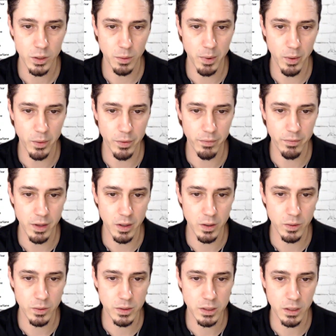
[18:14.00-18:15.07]
So both of
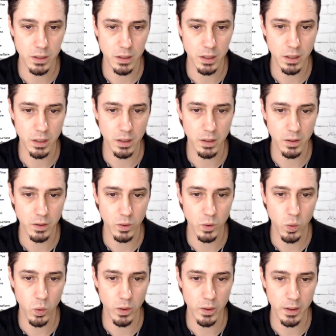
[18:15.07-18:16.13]
those,
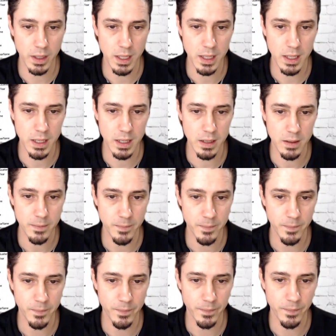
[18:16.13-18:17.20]
quarter key,
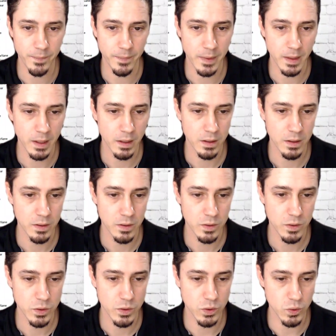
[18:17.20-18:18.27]

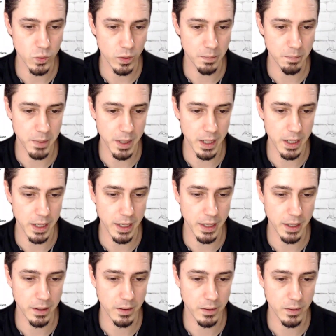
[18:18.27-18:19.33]
sort
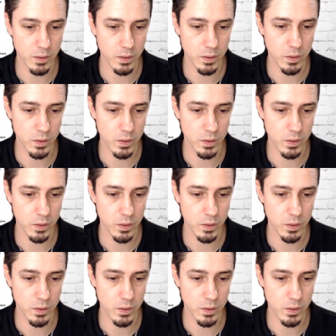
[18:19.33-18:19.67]
by